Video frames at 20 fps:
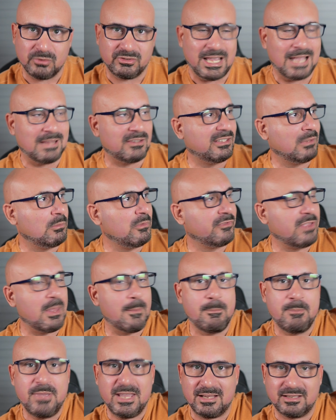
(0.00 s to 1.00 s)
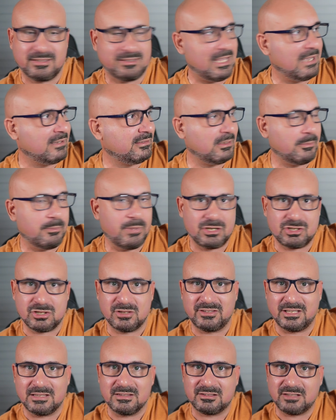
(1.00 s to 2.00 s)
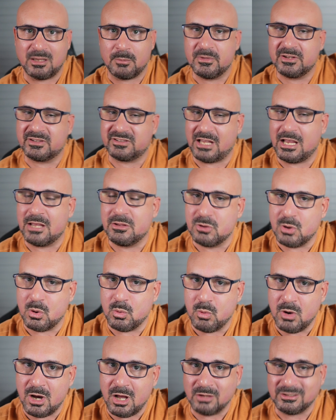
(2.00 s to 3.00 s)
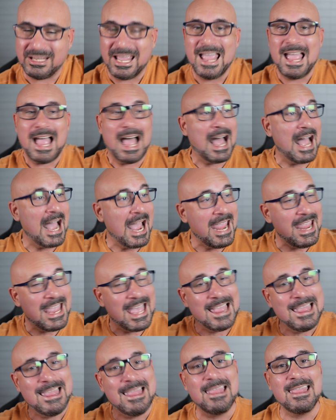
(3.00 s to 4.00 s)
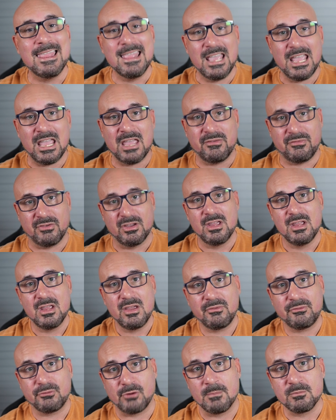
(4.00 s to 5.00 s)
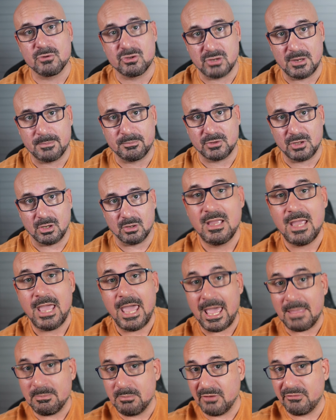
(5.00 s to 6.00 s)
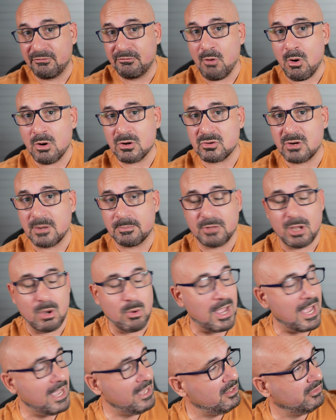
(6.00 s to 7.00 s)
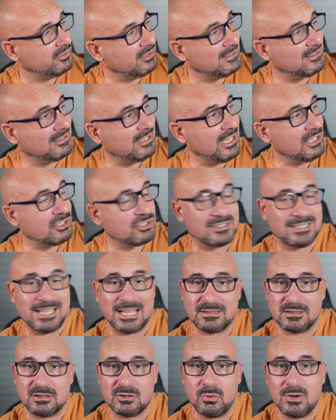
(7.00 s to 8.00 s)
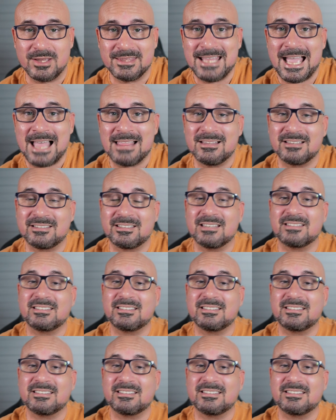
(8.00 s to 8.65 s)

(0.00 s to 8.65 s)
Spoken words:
at some of the biggest exhibitions and summits in the world. I live from crypto. And before crypto, I used to teach technical analysis